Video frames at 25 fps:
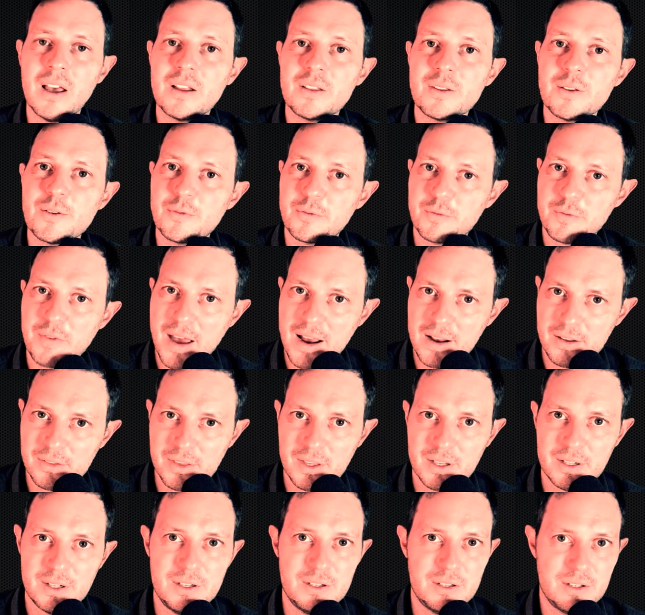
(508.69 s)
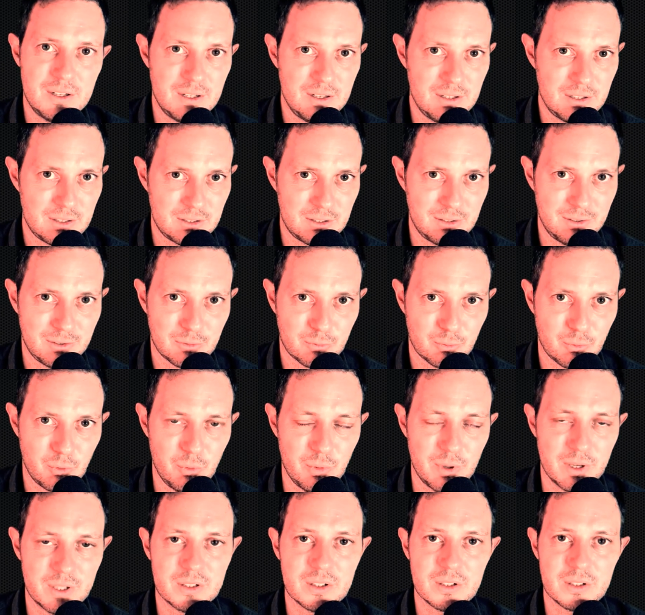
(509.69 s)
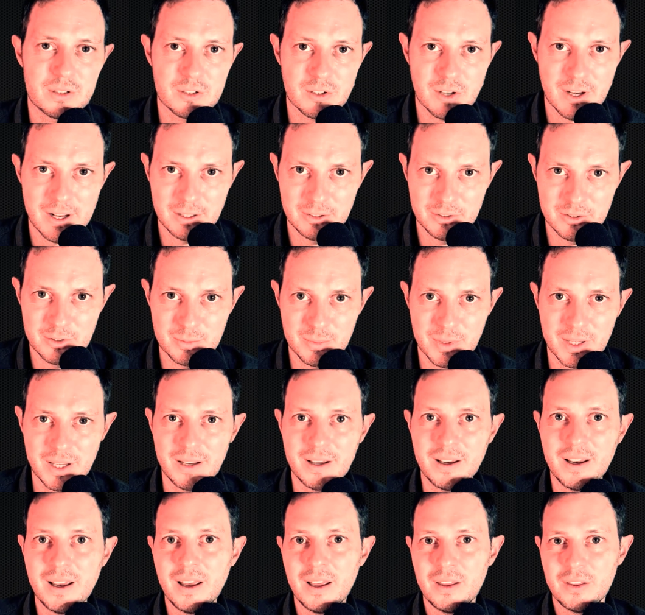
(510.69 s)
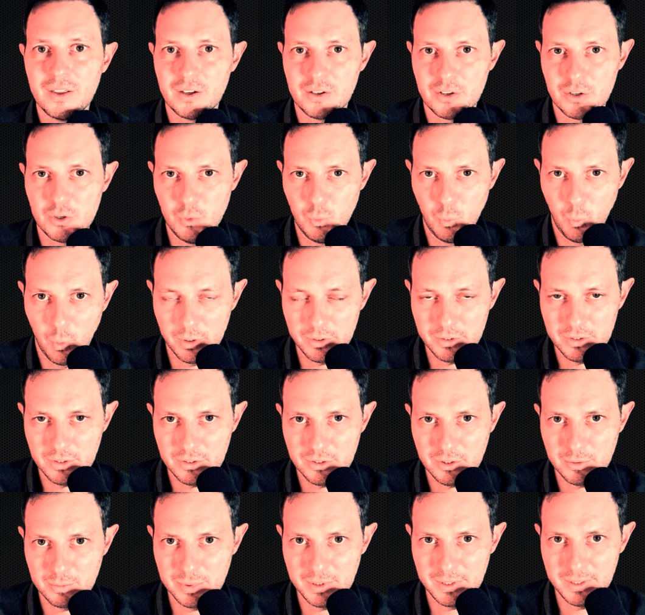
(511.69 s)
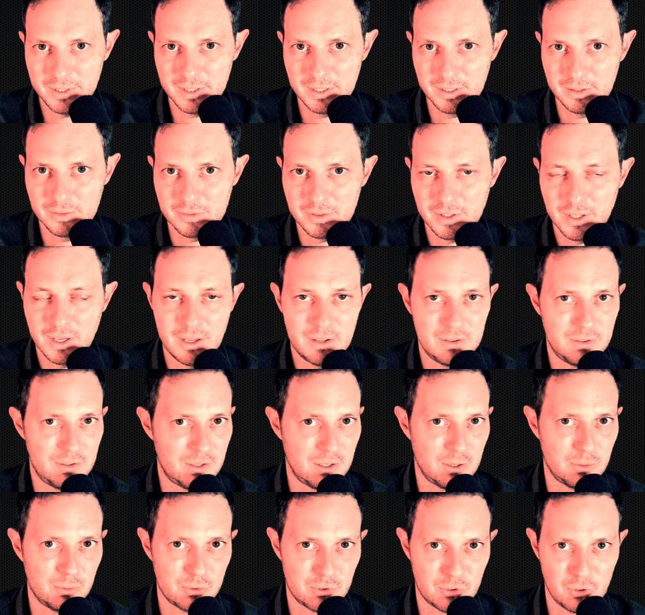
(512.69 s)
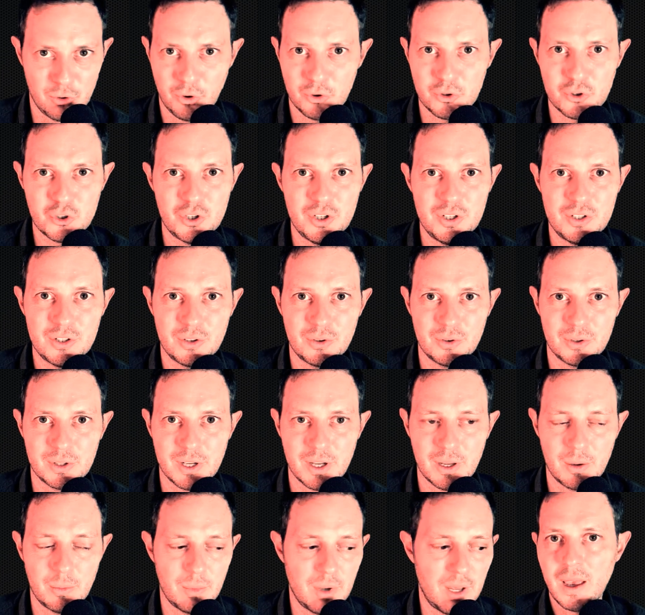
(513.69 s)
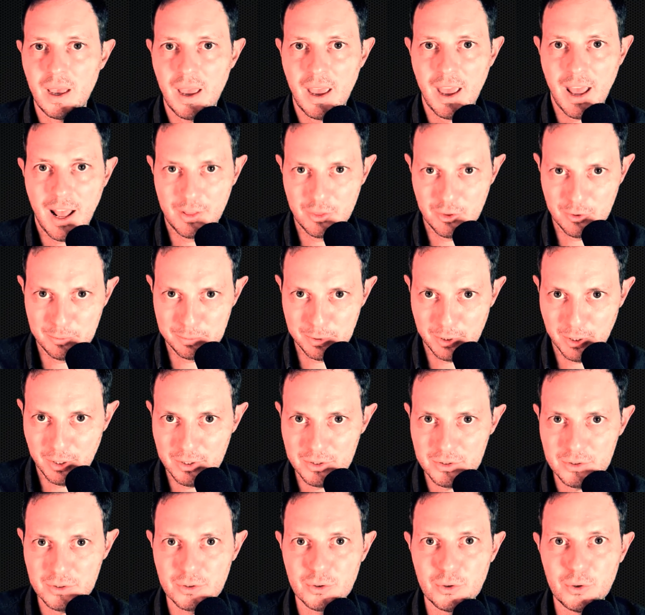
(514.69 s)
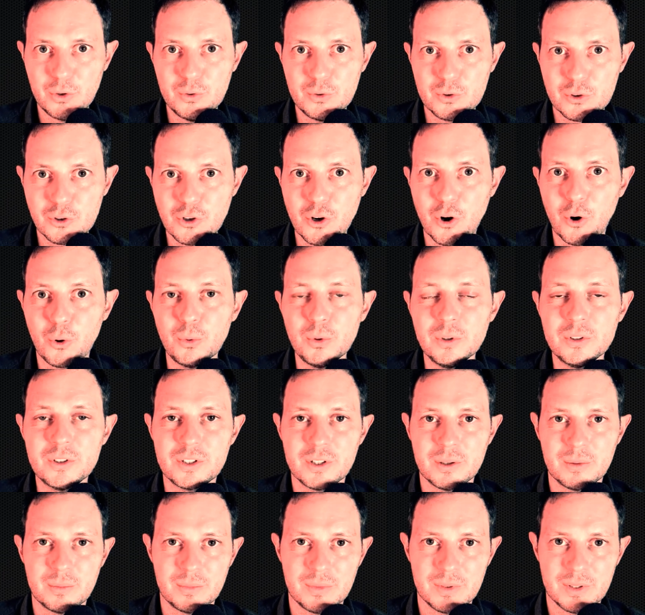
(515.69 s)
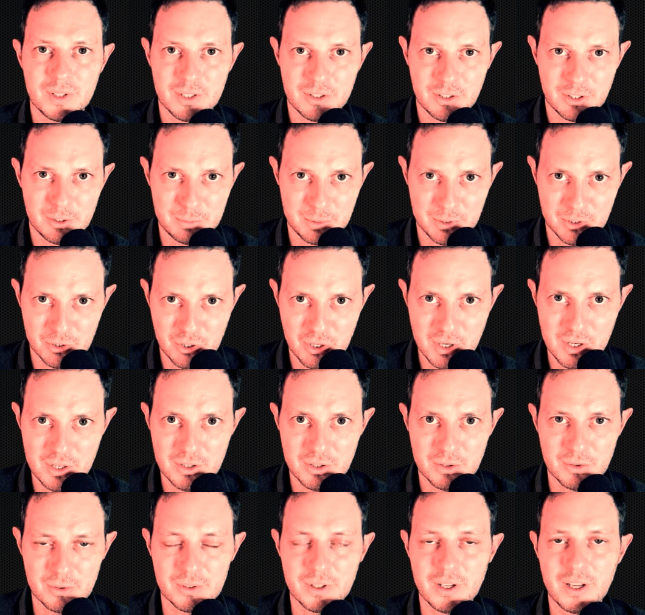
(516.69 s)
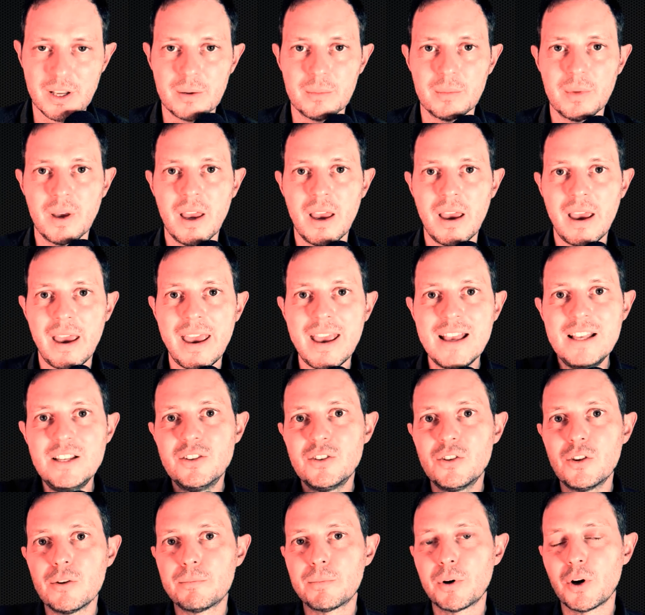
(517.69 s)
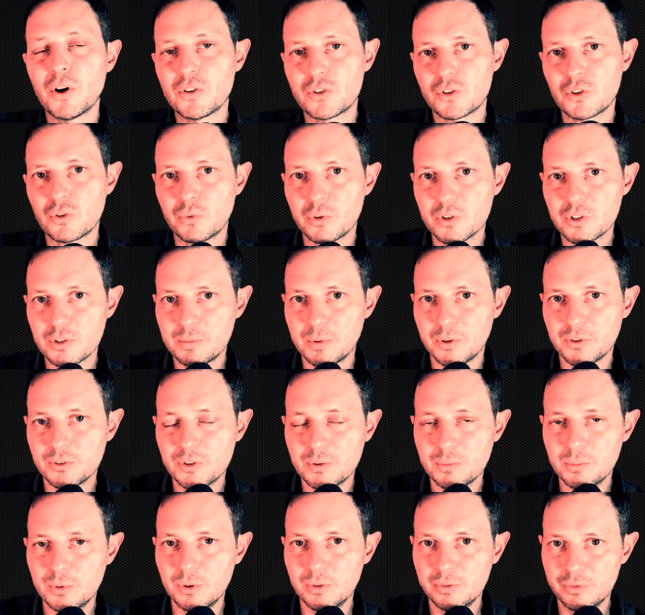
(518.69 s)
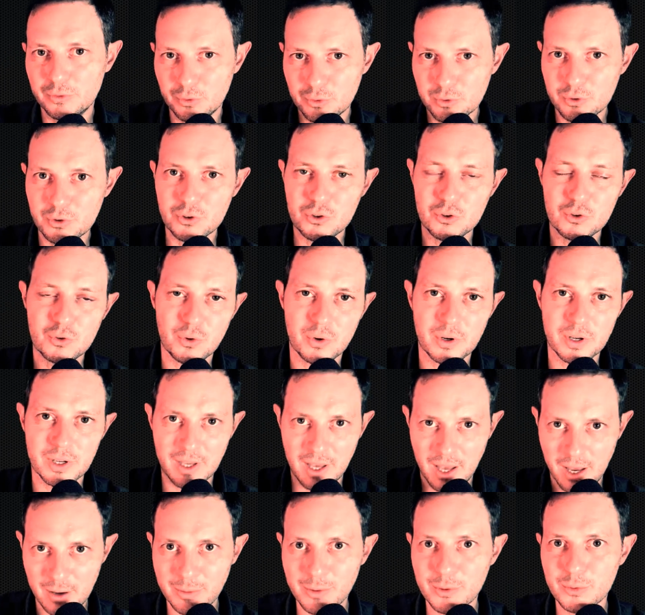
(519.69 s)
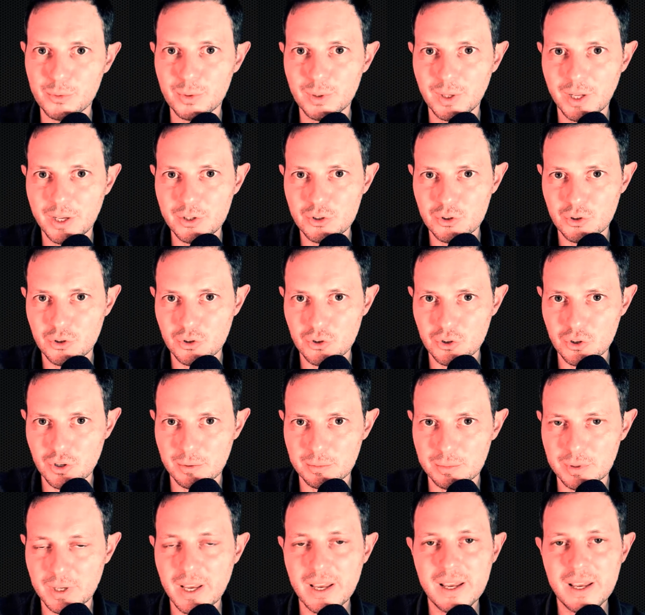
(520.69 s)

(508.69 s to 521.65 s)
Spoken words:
The fact that he didn't see through it tells me that he wanted to believe that I was not cheating on him, and the person who told him that I'd been cheating on him is the person responsible for destroying our relationship.